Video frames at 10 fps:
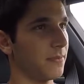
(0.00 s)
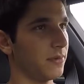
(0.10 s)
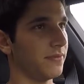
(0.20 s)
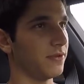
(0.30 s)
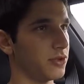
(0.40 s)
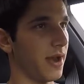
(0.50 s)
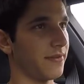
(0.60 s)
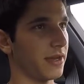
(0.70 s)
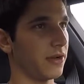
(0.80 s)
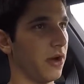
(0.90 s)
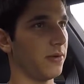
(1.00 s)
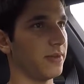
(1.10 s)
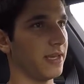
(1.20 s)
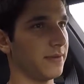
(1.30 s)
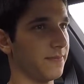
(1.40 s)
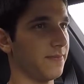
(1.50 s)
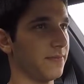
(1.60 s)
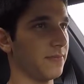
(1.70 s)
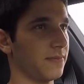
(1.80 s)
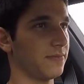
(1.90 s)
But if you're driving it calmly,
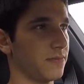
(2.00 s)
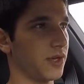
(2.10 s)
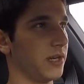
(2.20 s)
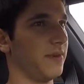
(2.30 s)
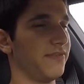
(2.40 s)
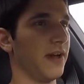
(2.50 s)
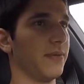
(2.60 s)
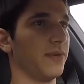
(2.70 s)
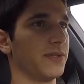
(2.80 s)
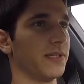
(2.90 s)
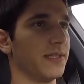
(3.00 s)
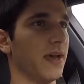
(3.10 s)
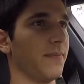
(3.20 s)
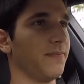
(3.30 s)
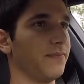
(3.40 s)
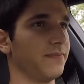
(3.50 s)
you're gonna be fine most of the time.